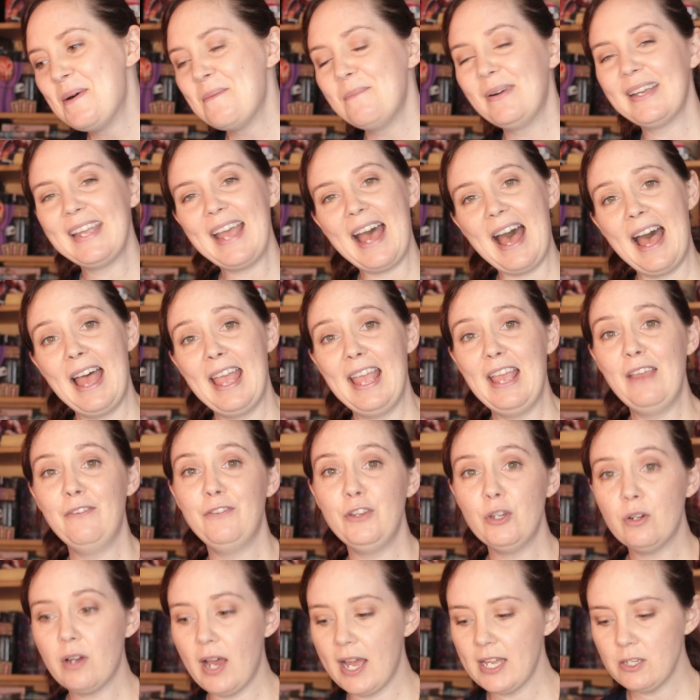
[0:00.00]
But yeah,
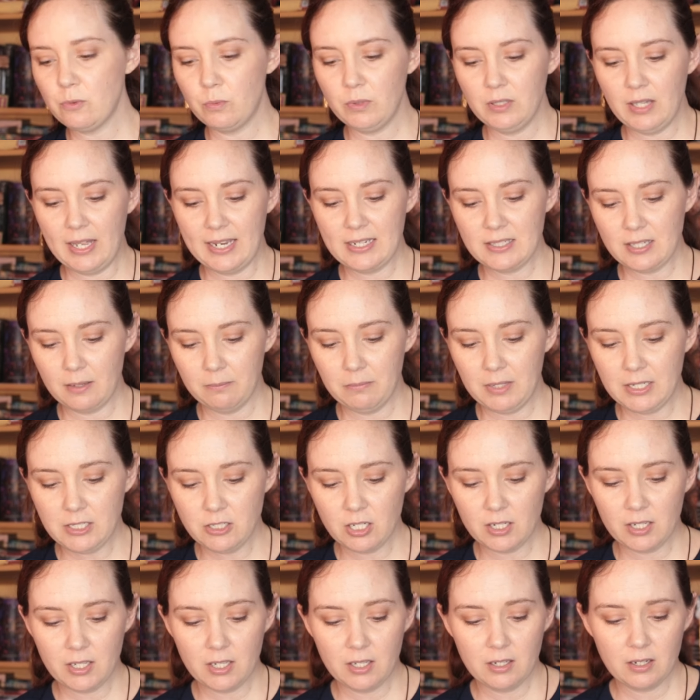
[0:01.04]
if you guys would like something
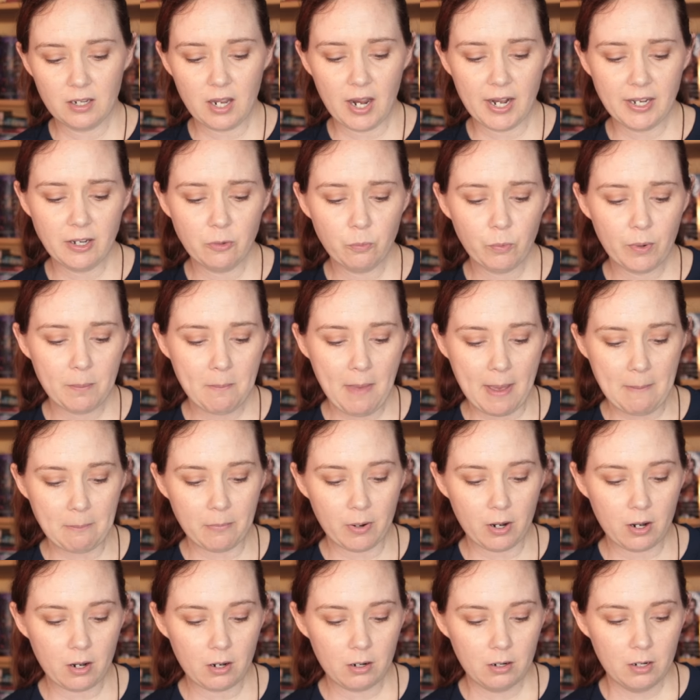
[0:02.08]
to kind of
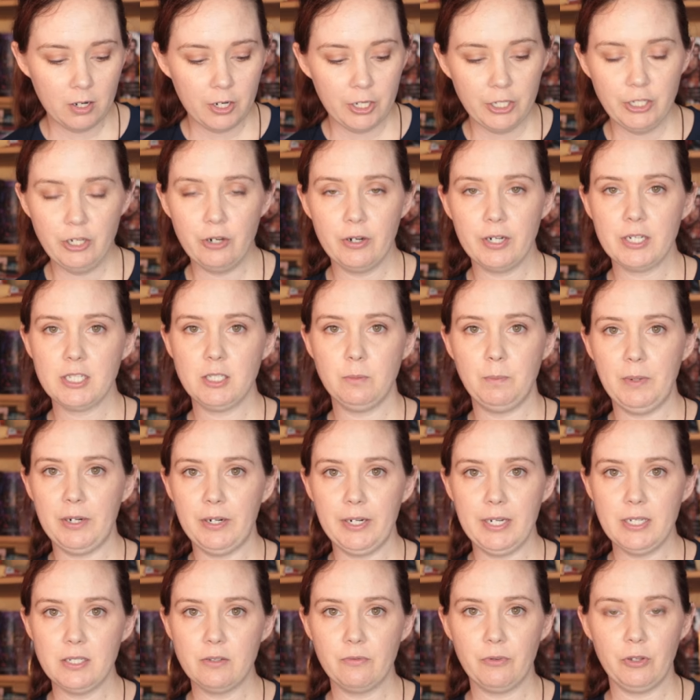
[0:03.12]
remember your
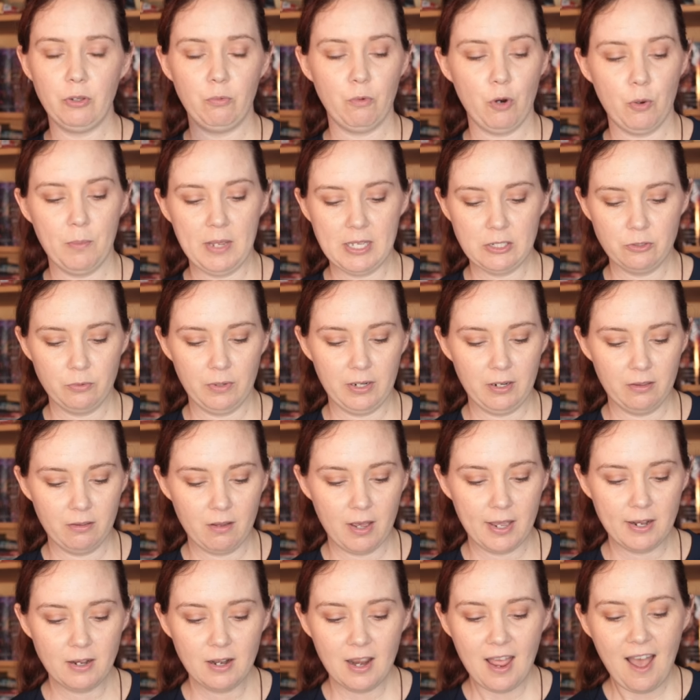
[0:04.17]
experience for the Romance
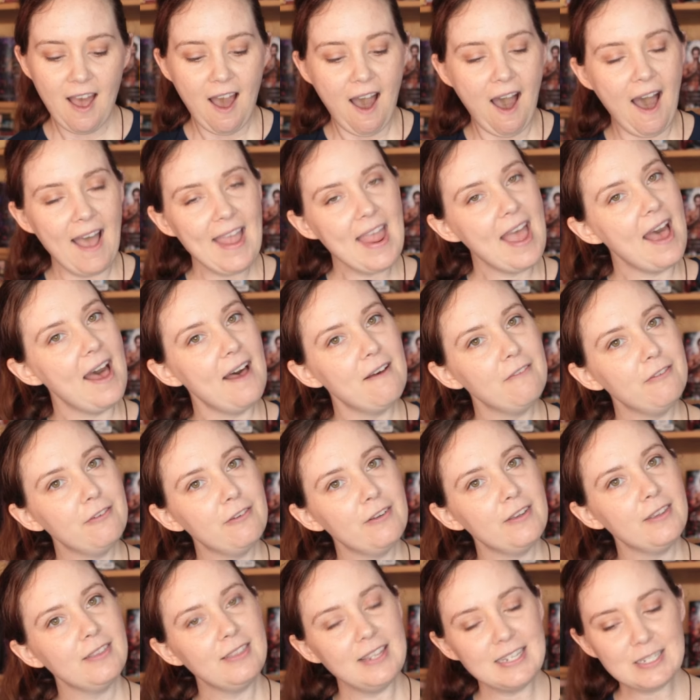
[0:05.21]
Readathon, I
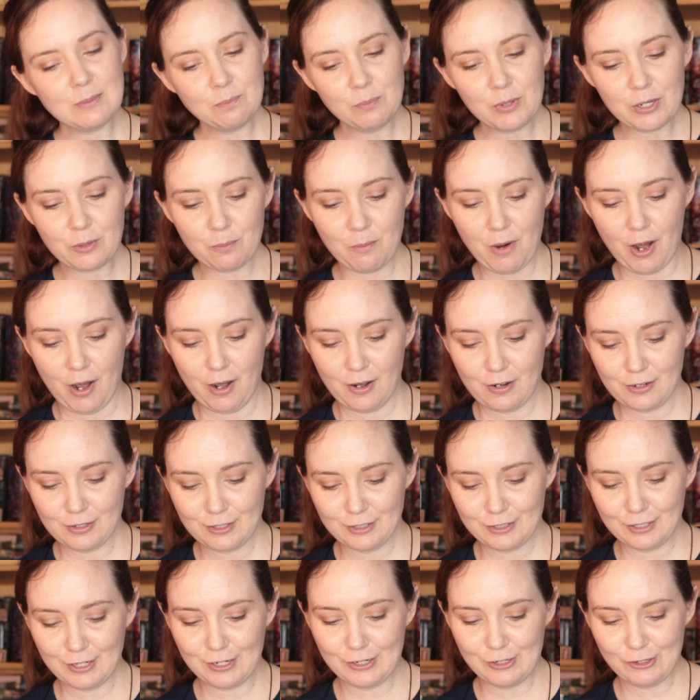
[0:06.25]
have these
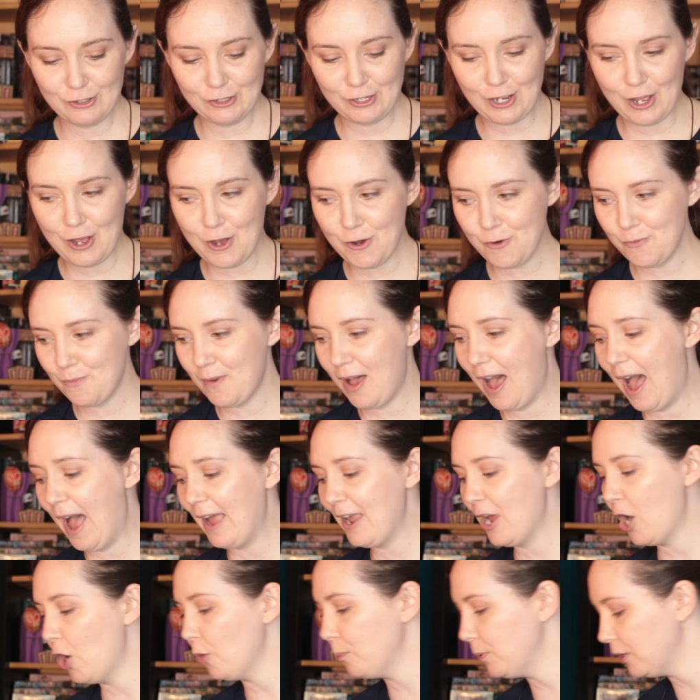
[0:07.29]
bookmarks. So
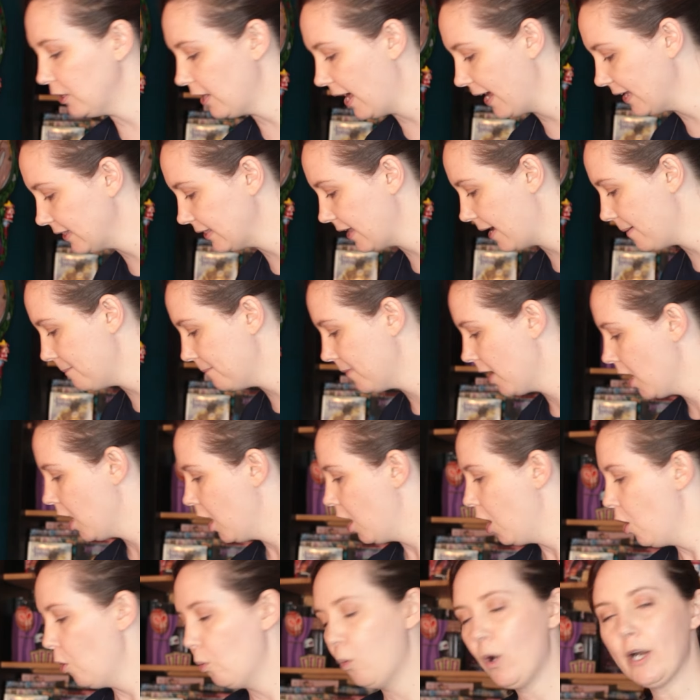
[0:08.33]
I hope you like them,
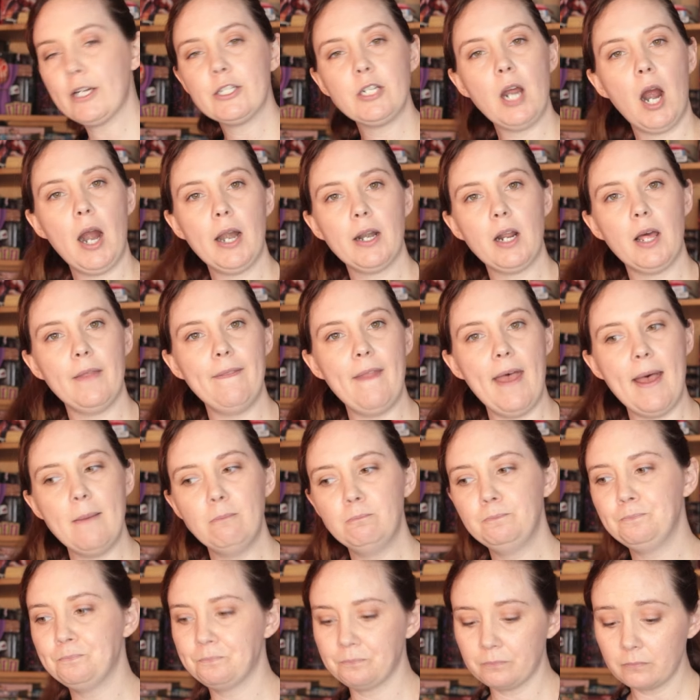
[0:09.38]
worked hard on
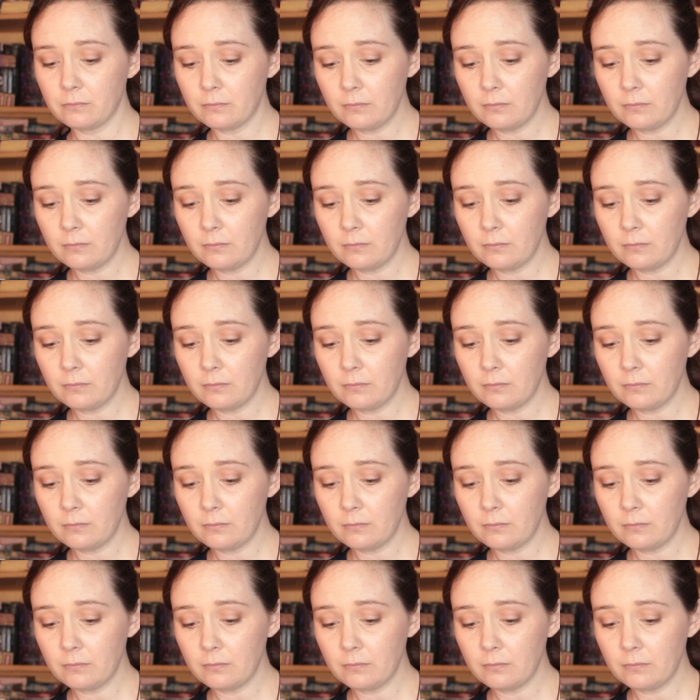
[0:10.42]
them.